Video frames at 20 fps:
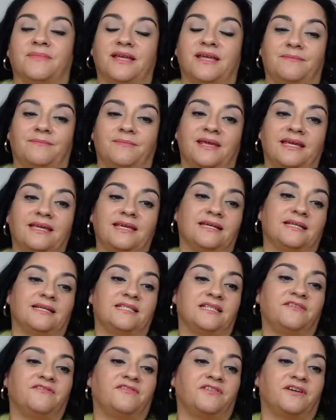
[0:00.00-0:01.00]
and making a
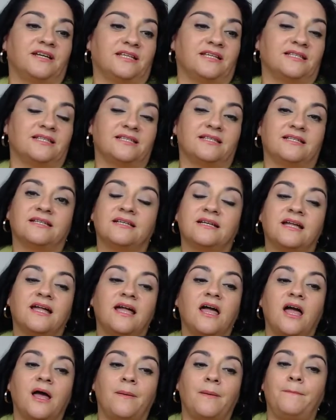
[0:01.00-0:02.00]
difference,
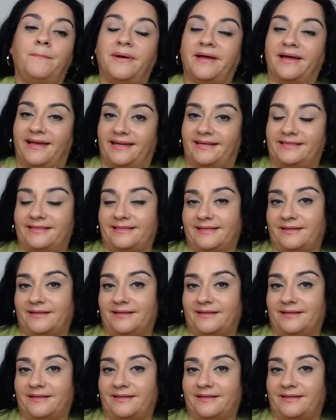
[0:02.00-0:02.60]
but